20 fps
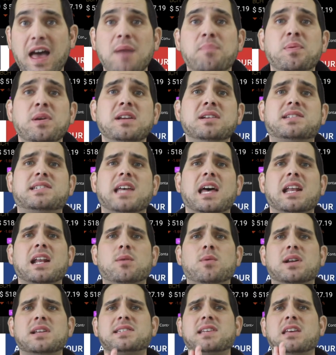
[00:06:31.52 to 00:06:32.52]
That being said,
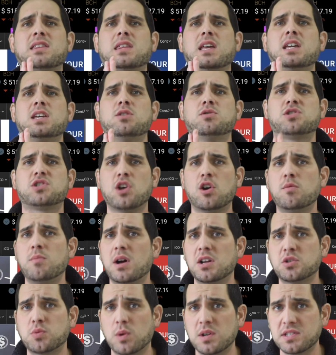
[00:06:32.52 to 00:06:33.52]
I want to say thank you so
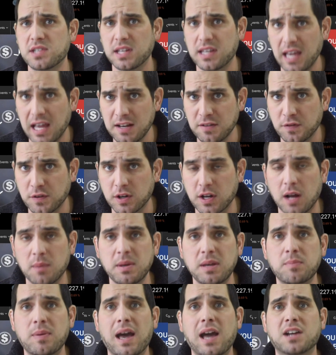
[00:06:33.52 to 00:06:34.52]
much once again for
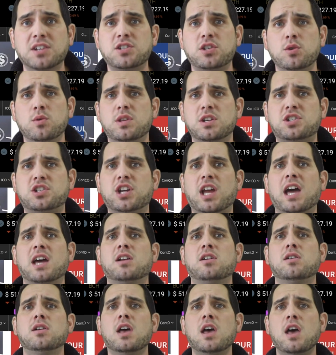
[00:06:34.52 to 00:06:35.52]
coming back to the
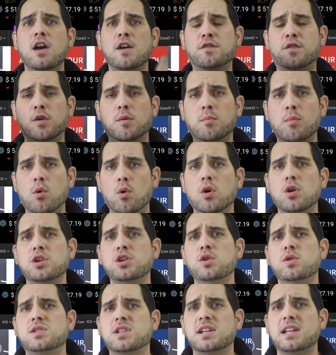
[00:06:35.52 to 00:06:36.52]
channel for more
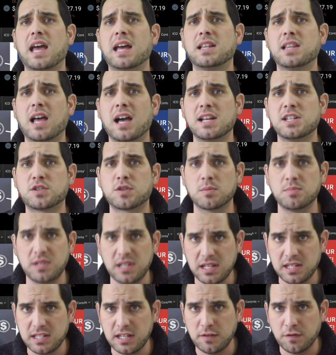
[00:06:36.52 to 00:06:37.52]
news and headlines from
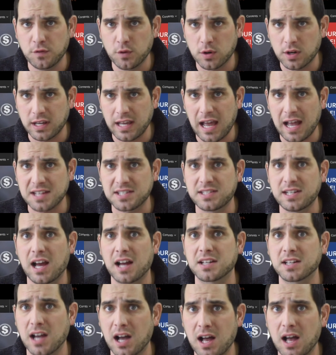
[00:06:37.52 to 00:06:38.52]

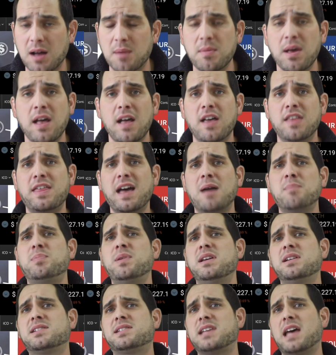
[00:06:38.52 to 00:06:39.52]
dcforecasts.com. That
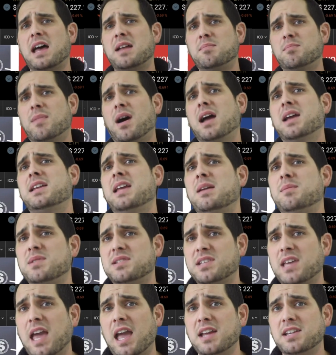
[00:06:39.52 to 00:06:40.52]
being said, my name
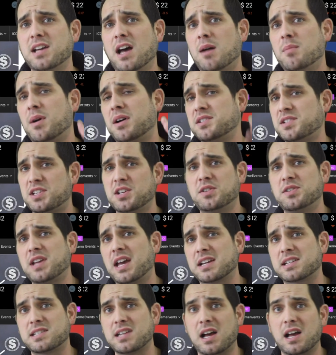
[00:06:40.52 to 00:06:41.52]
is K-Dub. Until
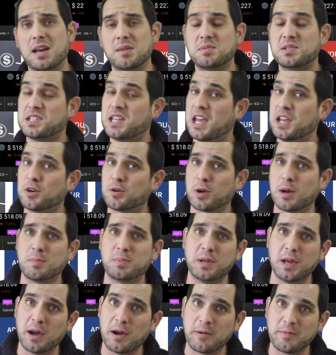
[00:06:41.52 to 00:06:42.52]
next time, stay
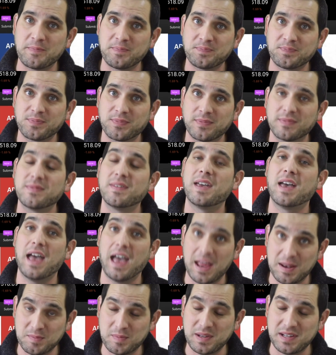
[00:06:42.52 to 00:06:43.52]
crypto
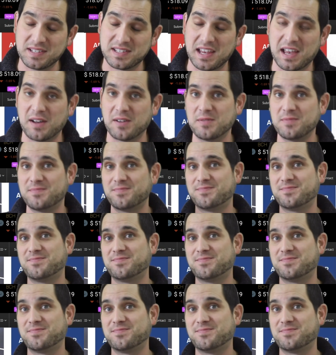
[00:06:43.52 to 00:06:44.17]
and peace out.